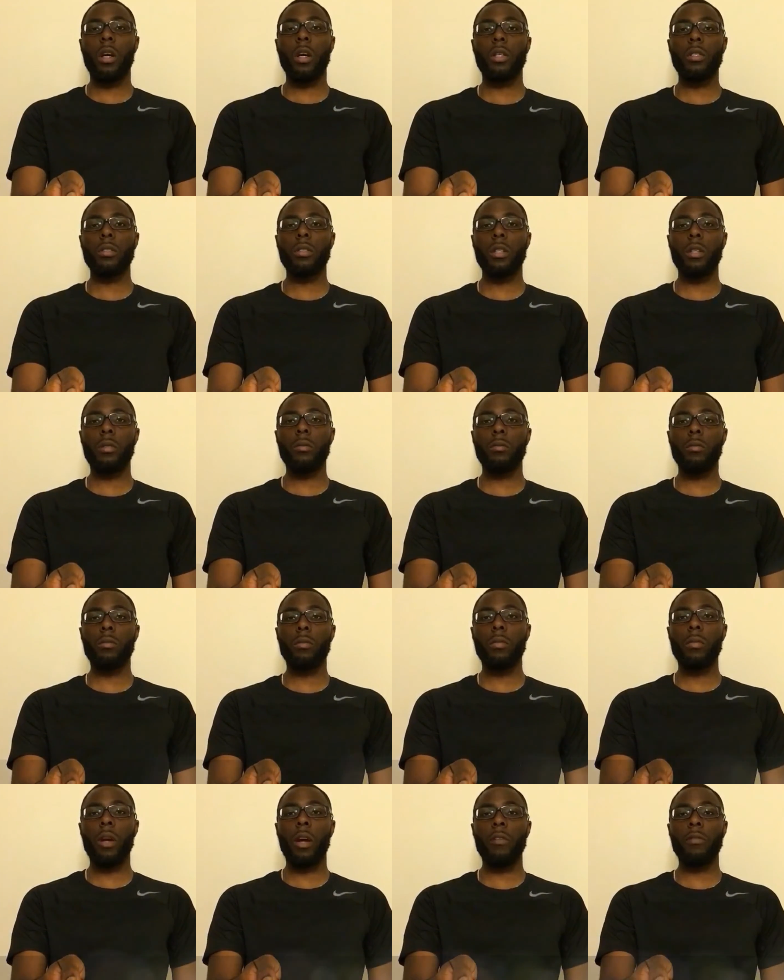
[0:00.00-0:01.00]
And um,
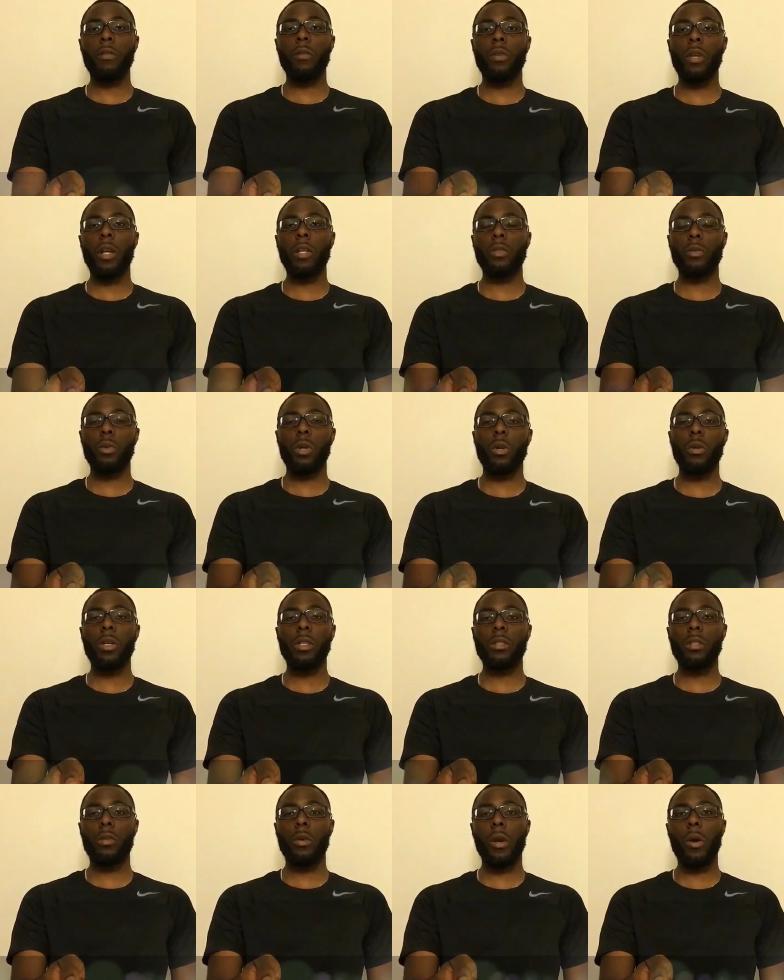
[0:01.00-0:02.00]
I feel like SWAL
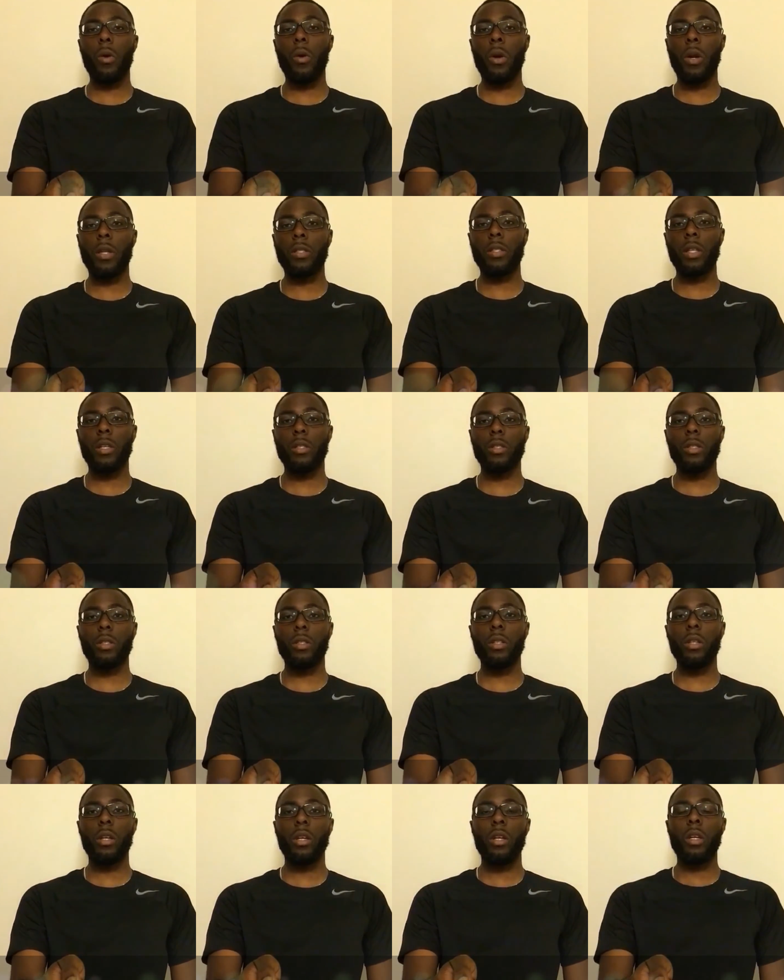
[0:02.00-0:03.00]
is a great organization
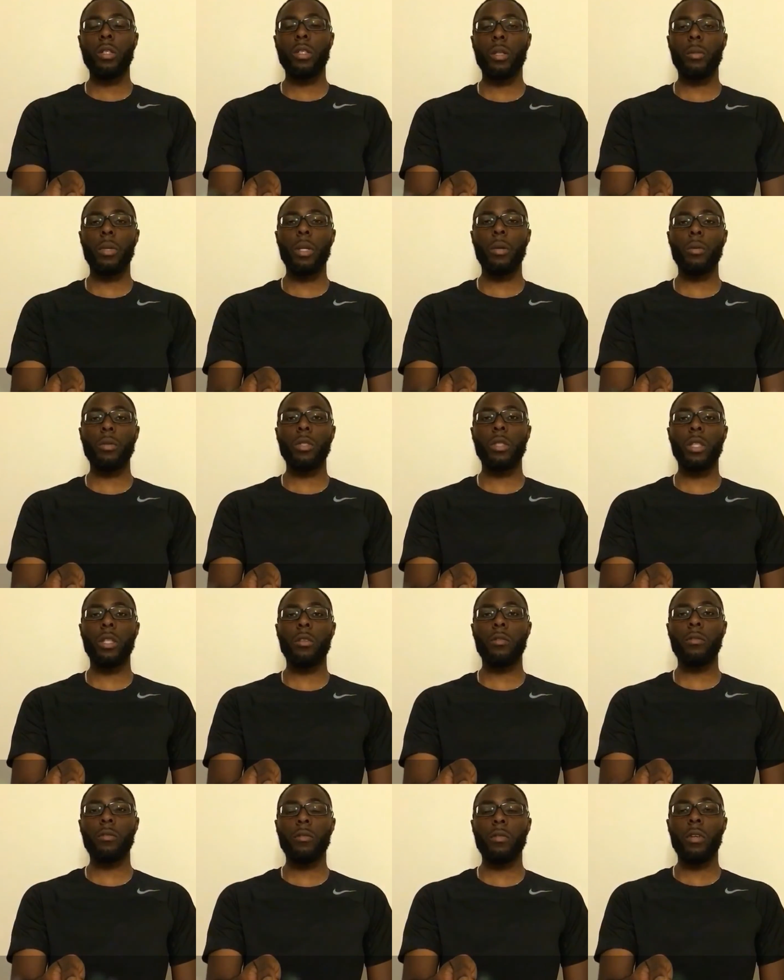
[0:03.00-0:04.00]
to be able to
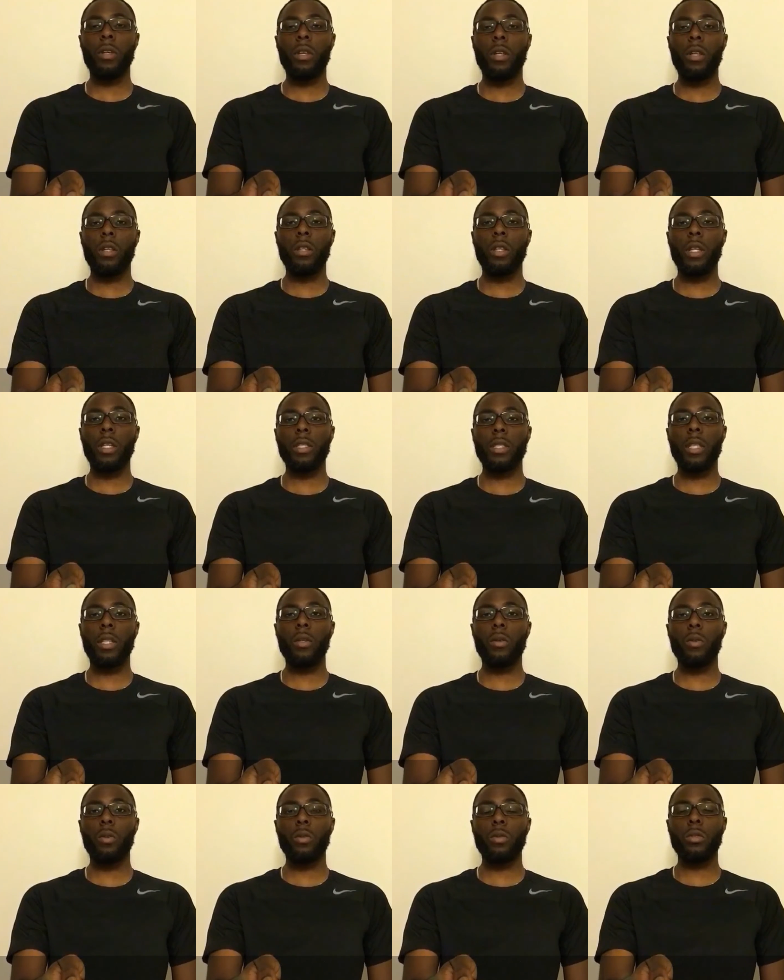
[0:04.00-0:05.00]
give the
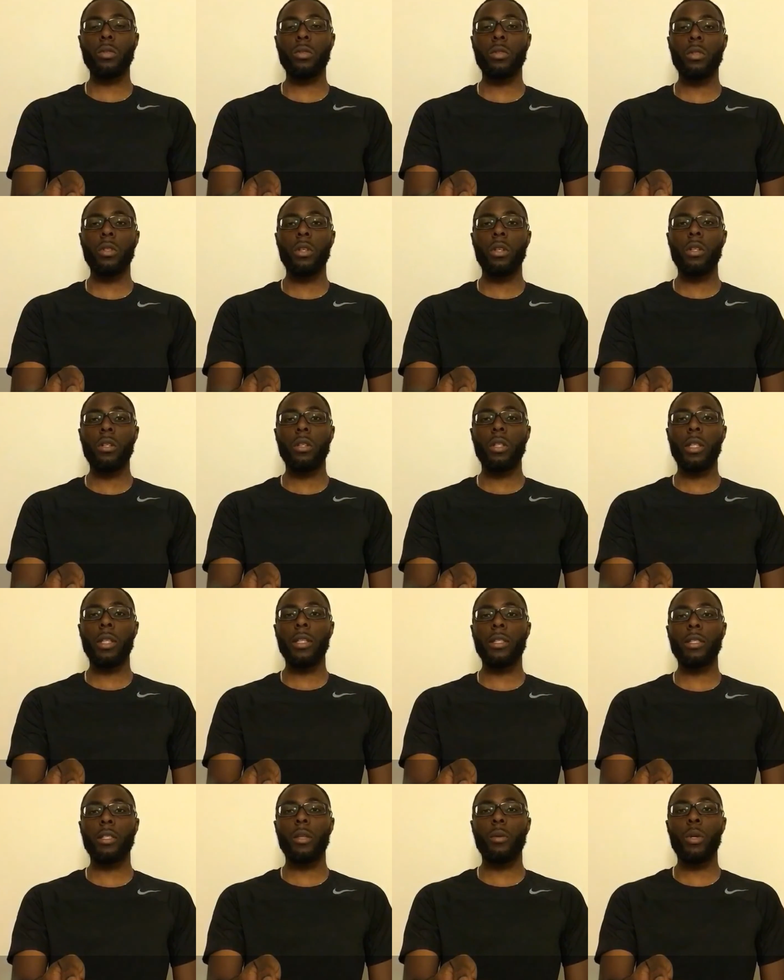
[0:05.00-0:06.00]
singles the
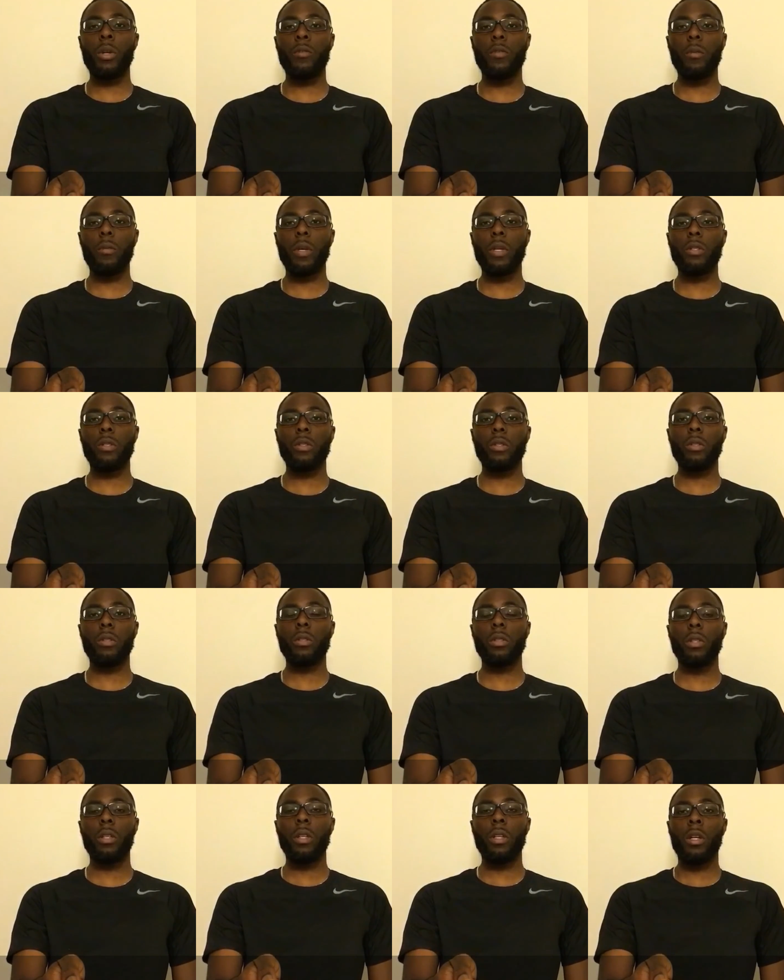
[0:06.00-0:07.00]
necessary information
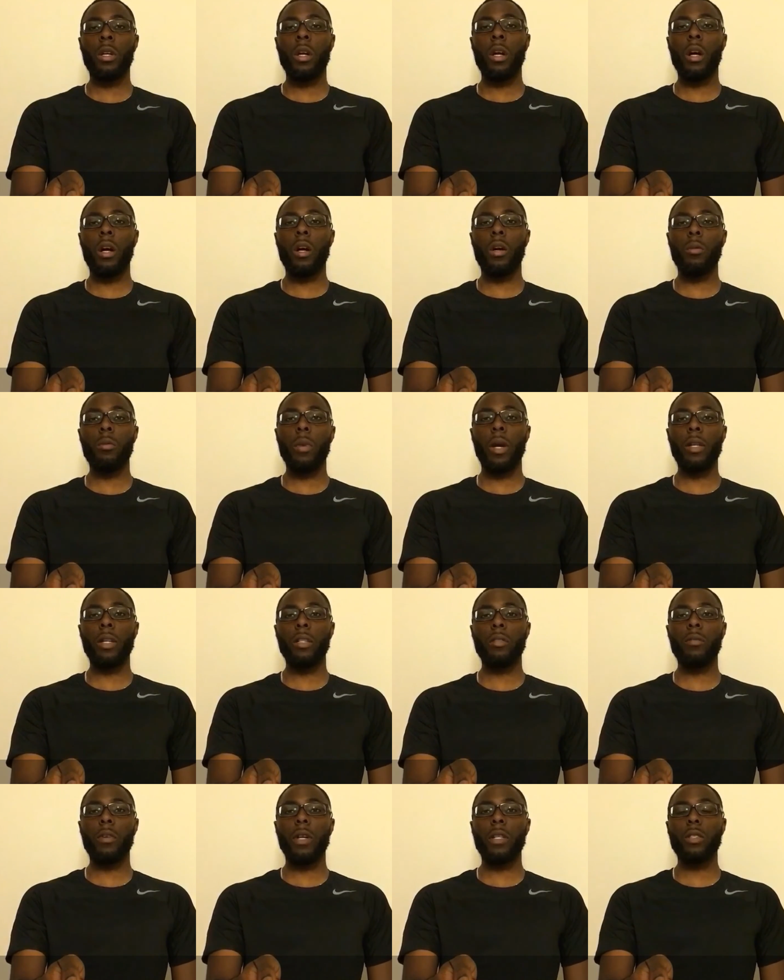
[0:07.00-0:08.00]
um, and
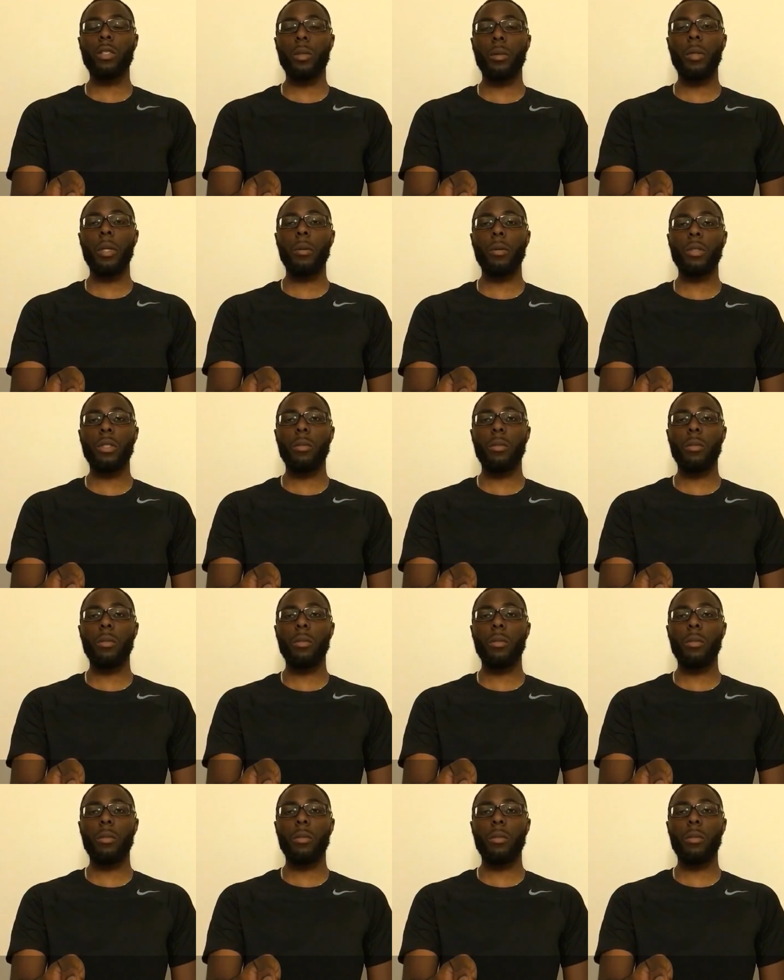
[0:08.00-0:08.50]
advice to